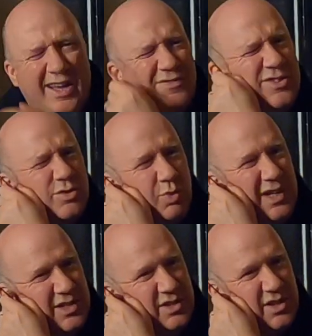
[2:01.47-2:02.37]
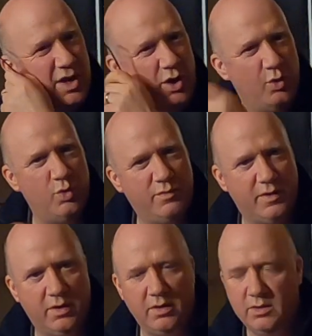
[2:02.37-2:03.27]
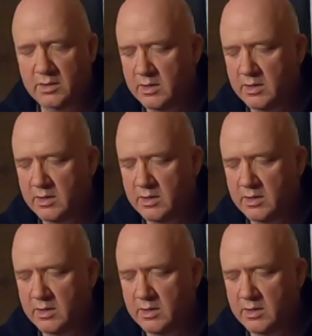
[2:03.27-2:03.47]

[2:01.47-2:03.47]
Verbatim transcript: I've switched over